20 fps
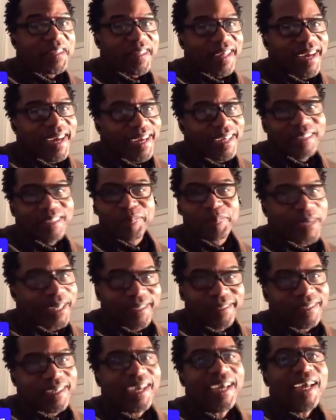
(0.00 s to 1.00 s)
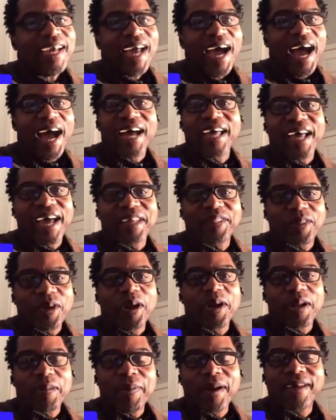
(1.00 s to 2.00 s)
Thanks, but I
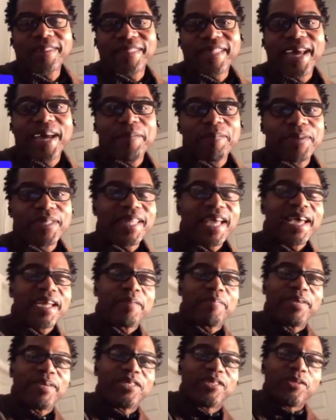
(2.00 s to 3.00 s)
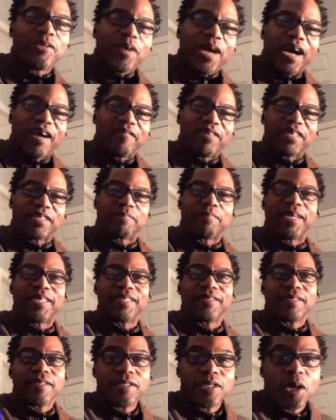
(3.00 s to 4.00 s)
thought about that, but that'd have been too obvious.
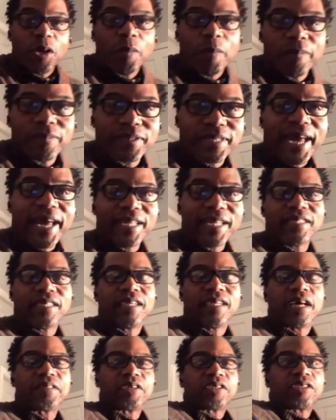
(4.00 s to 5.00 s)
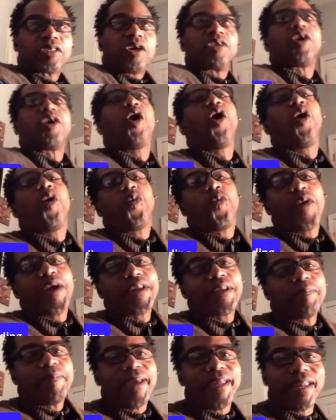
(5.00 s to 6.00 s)
Dad did other songs. Oh,
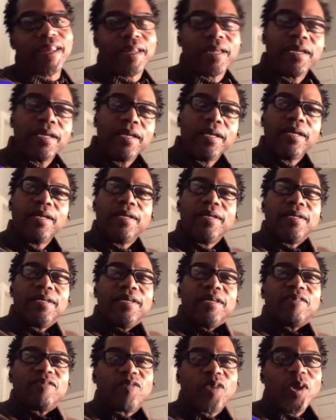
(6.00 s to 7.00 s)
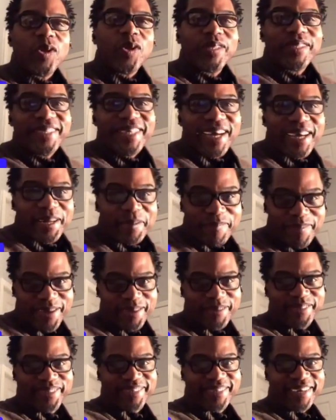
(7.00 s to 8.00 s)
wait a minute. Rolling down a
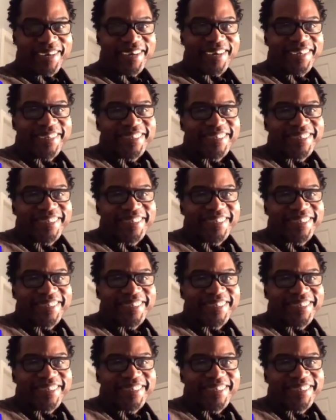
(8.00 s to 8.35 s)
mountainside.